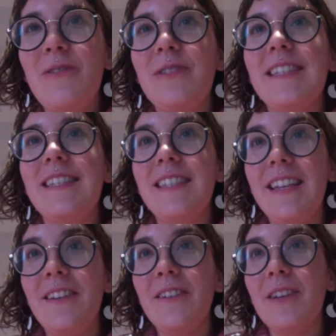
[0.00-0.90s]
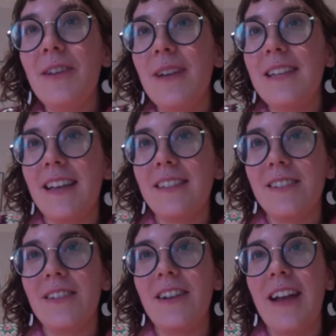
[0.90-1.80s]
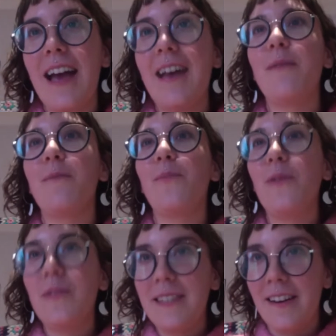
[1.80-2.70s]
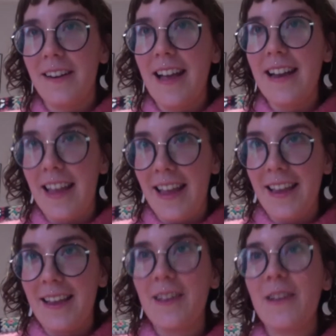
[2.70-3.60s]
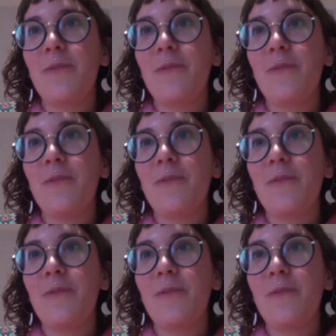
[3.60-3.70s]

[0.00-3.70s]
who's a senior QA tester at Proletariat Inc.,